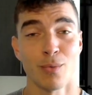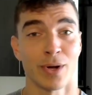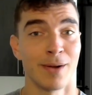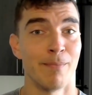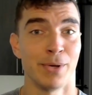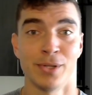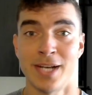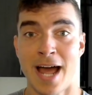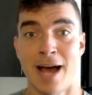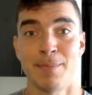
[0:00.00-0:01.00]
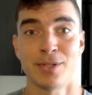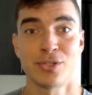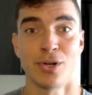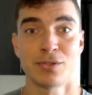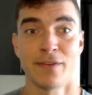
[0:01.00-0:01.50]
We're going to build an app
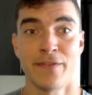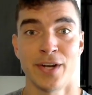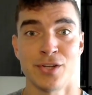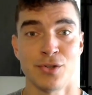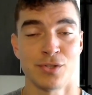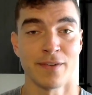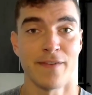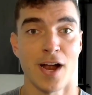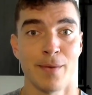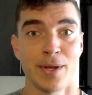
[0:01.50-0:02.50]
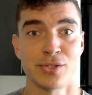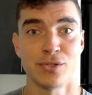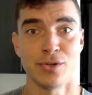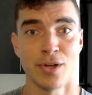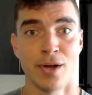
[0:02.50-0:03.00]
start to finish using Firebase
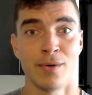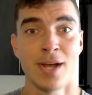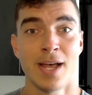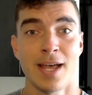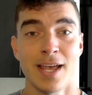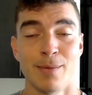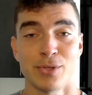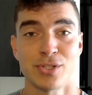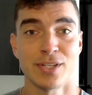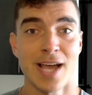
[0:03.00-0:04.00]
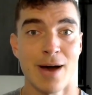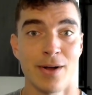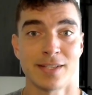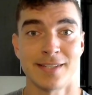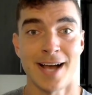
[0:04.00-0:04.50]
Studio, and we'll see
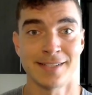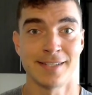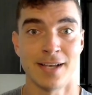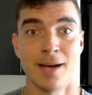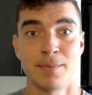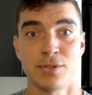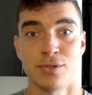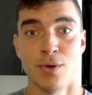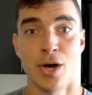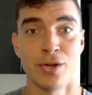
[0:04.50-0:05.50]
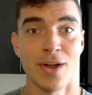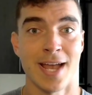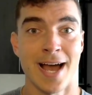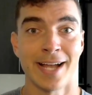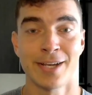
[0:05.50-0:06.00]
how it sizes up to other
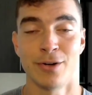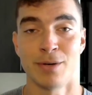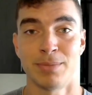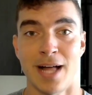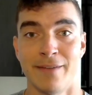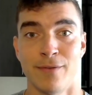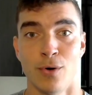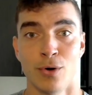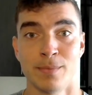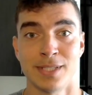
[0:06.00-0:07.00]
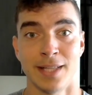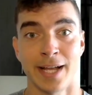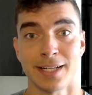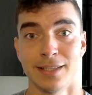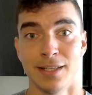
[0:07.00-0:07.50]
AI coding platforms
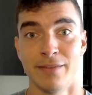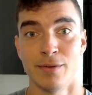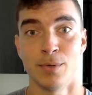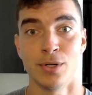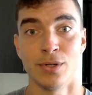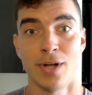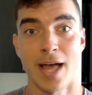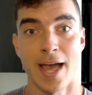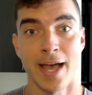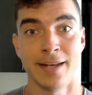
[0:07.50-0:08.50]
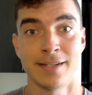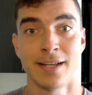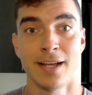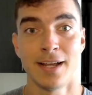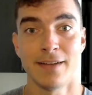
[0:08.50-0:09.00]
like Lovable and
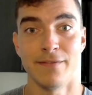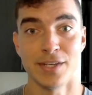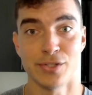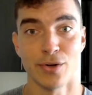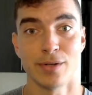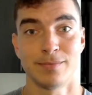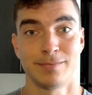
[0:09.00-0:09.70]
V0.